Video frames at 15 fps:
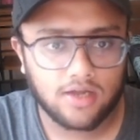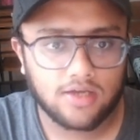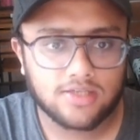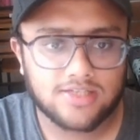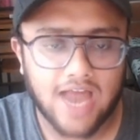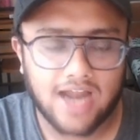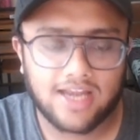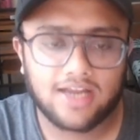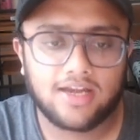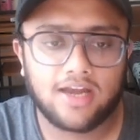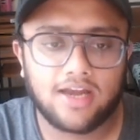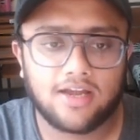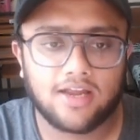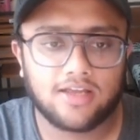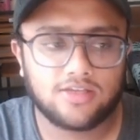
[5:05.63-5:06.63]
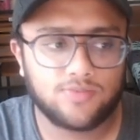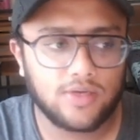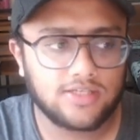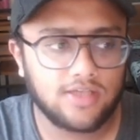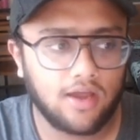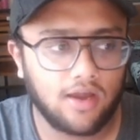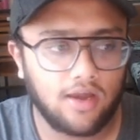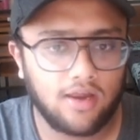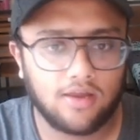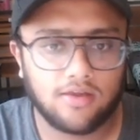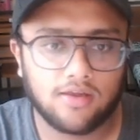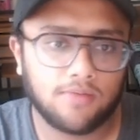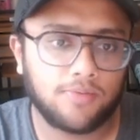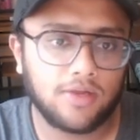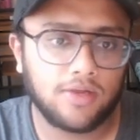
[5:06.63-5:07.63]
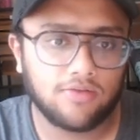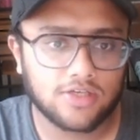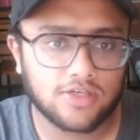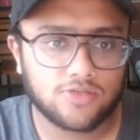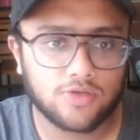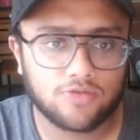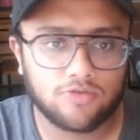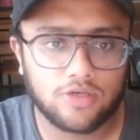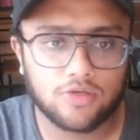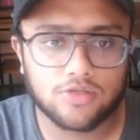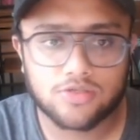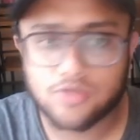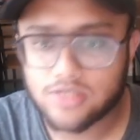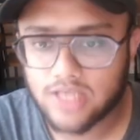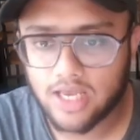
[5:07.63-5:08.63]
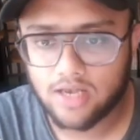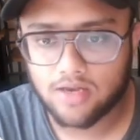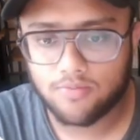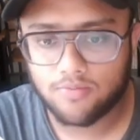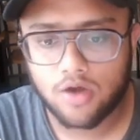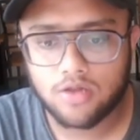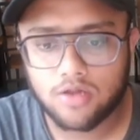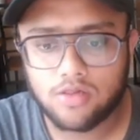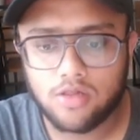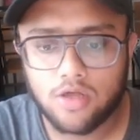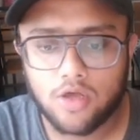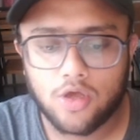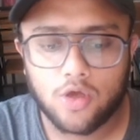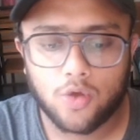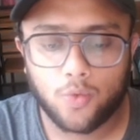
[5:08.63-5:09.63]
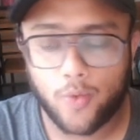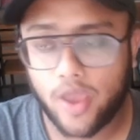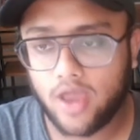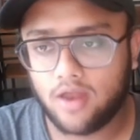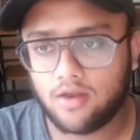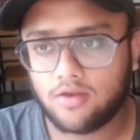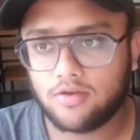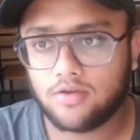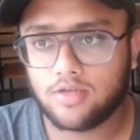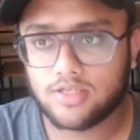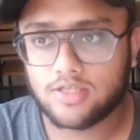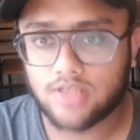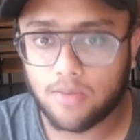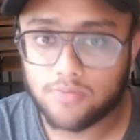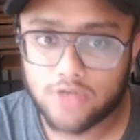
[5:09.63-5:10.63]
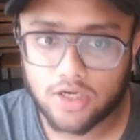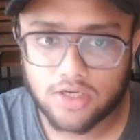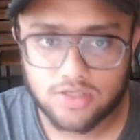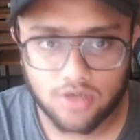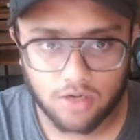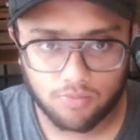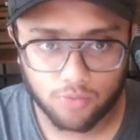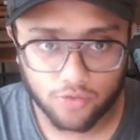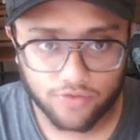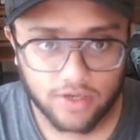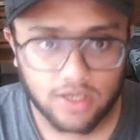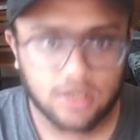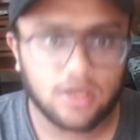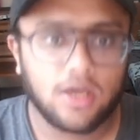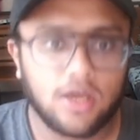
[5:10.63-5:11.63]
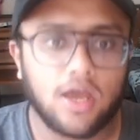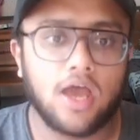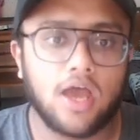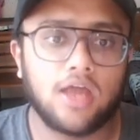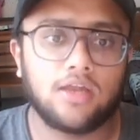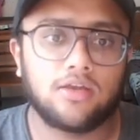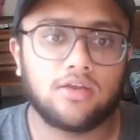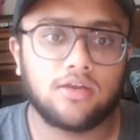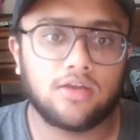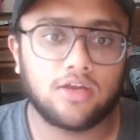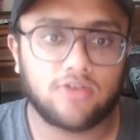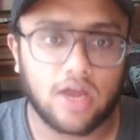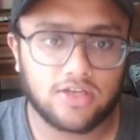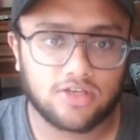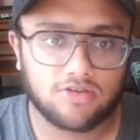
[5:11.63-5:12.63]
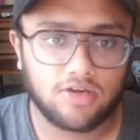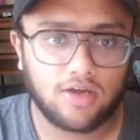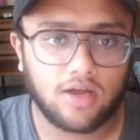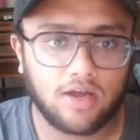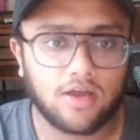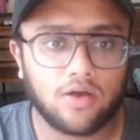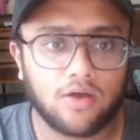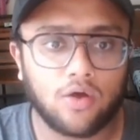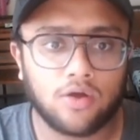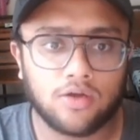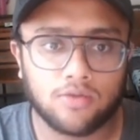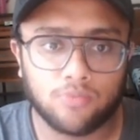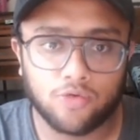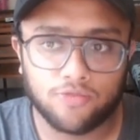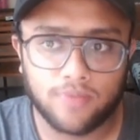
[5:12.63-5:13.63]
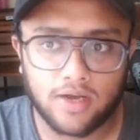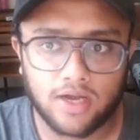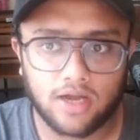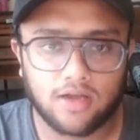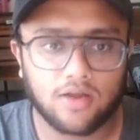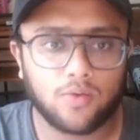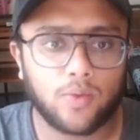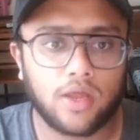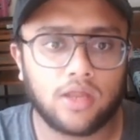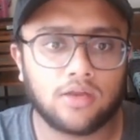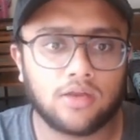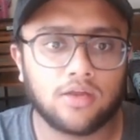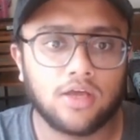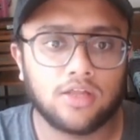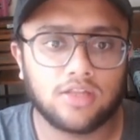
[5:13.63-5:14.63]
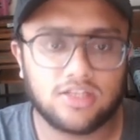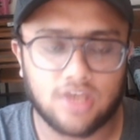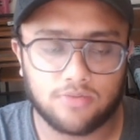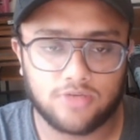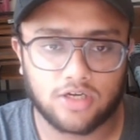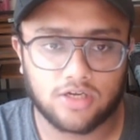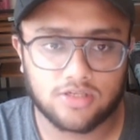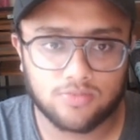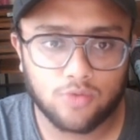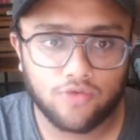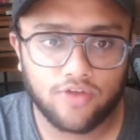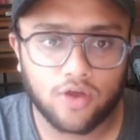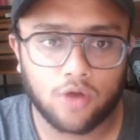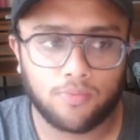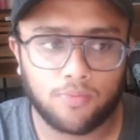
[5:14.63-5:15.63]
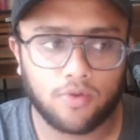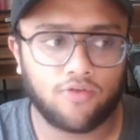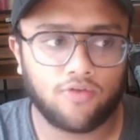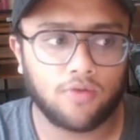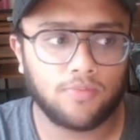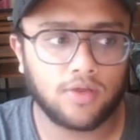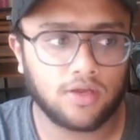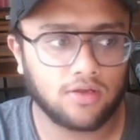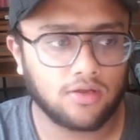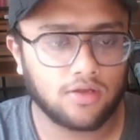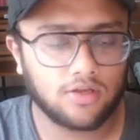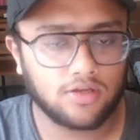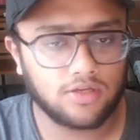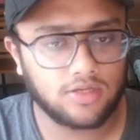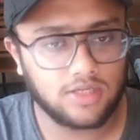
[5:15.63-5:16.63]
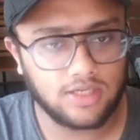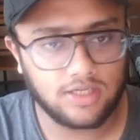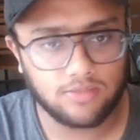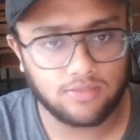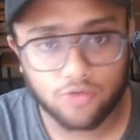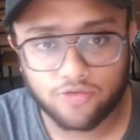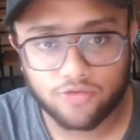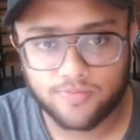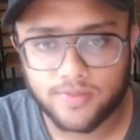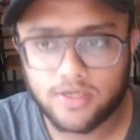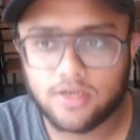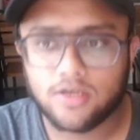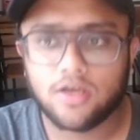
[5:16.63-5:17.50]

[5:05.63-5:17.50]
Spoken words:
Static data is basically the previous which we used to scale the model, where the subject is not moving, and the trajectory data or the movement data where the subject is moving or performing the movement.